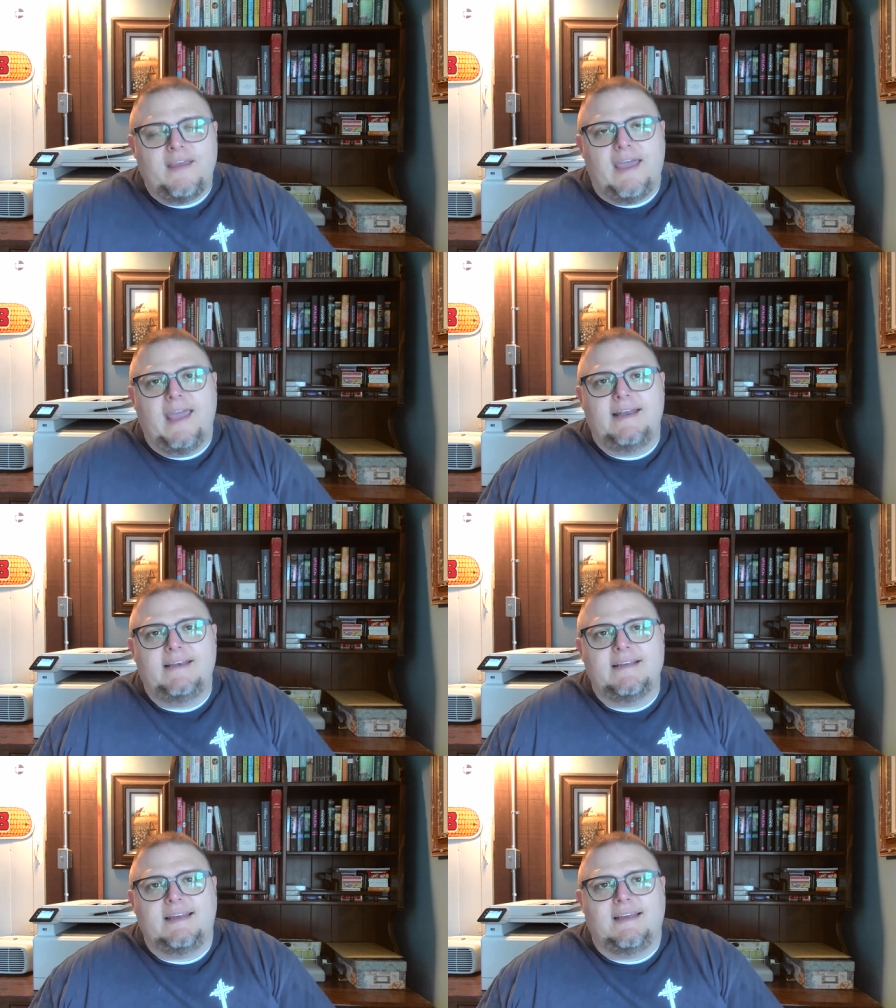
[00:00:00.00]

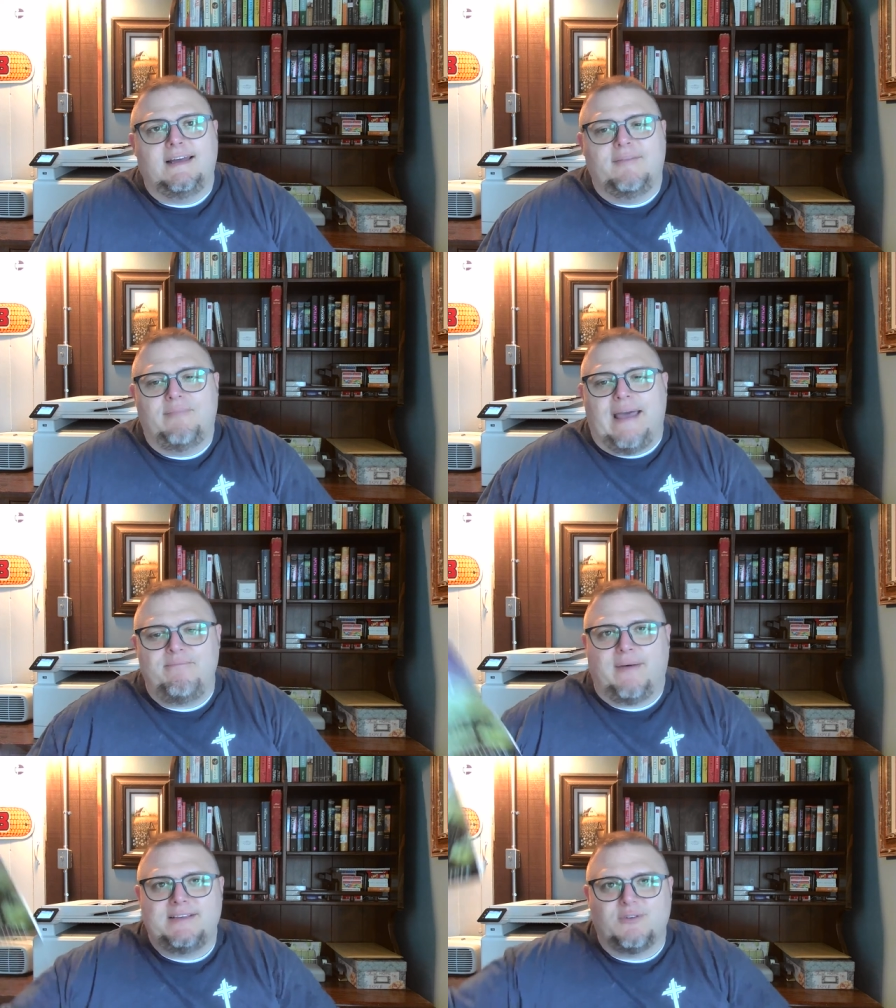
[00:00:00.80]
And uh, by
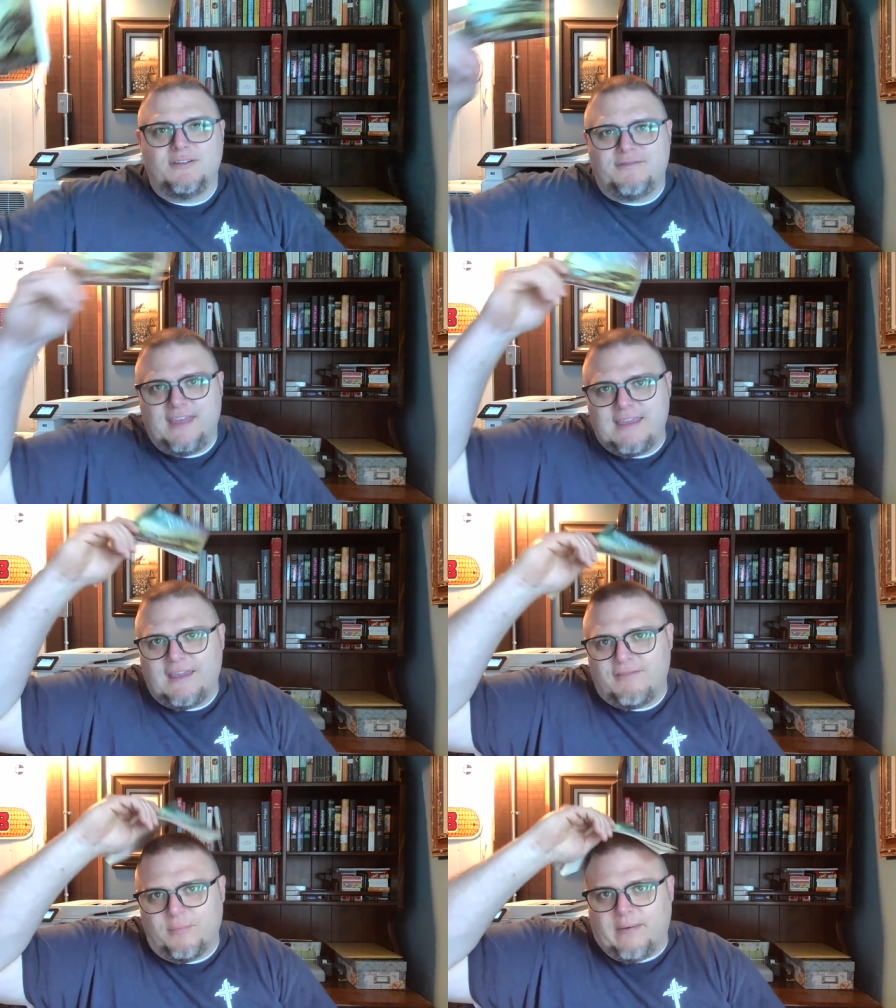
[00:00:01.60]
by sort of thinking
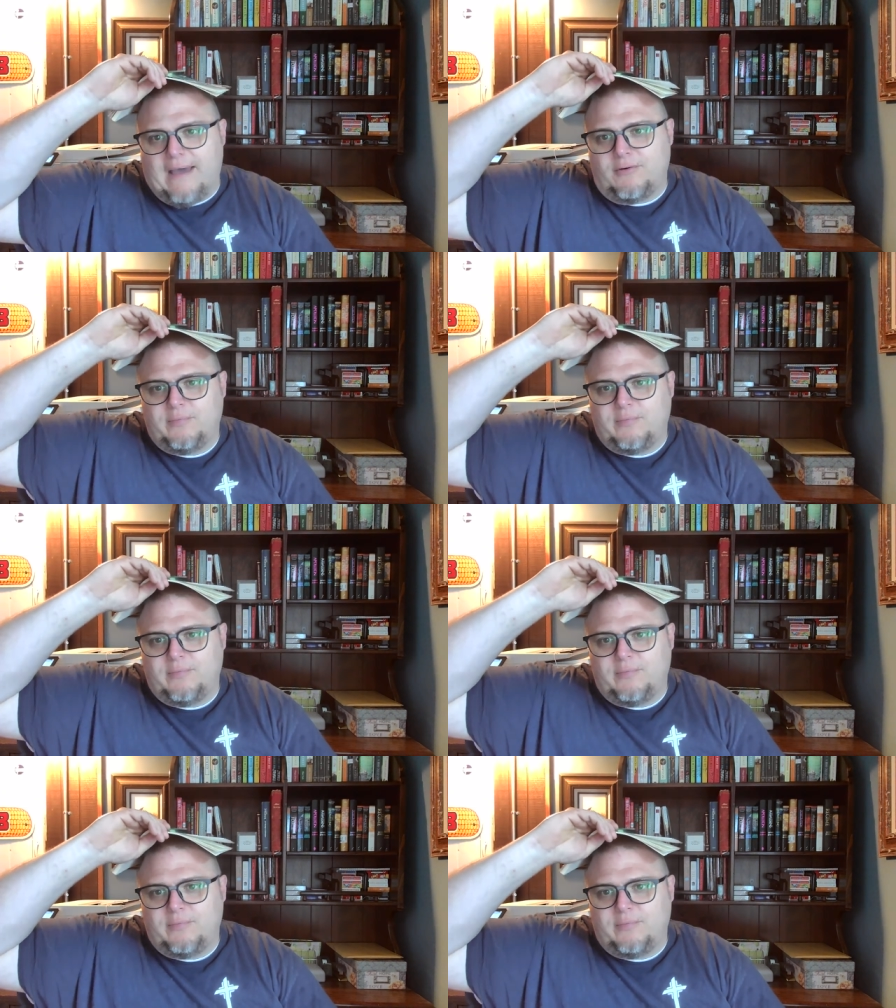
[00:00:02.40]
of the Bible